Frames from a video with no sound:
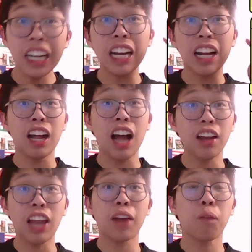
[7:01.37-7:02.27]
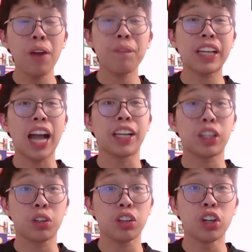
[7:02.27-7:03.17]
uh, like websites,
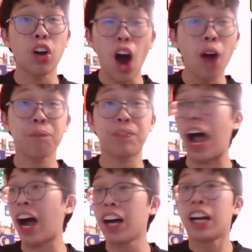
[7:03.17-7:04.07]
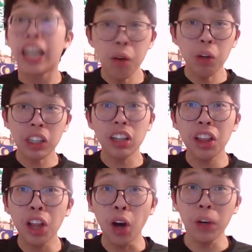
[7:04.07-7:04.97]
you know, Opta, he was the
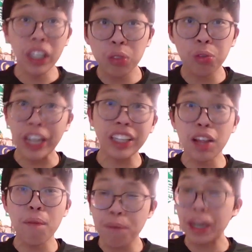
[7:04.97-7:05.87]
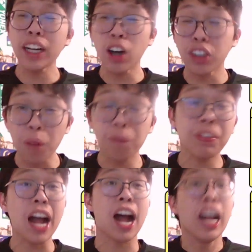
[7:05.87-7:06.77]
lowest rated player on
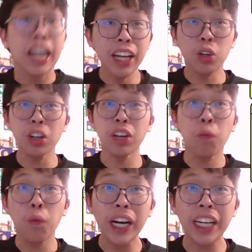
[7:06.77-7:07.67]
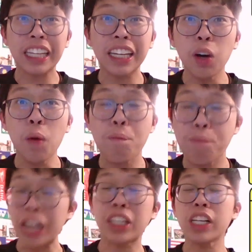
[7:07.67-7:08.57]
Opta. He couldn't win a single
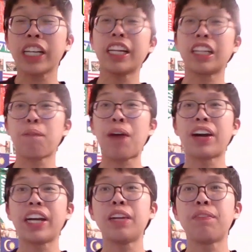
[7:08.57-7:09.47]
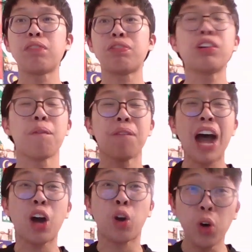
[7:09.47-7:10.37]
battle against the Bahraini midfielder
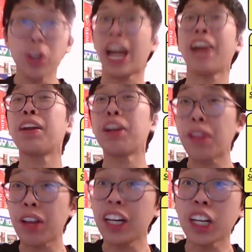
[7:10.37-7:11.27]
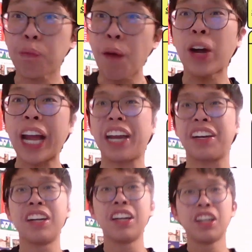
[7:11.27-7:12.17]
Marhoon and in, in his pocket
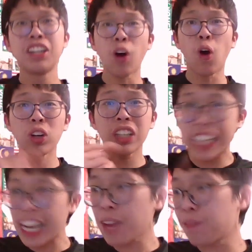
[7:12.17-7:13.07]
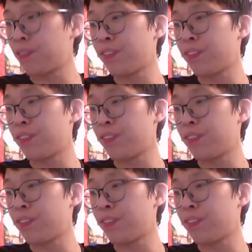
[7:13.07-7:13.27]
the whole game.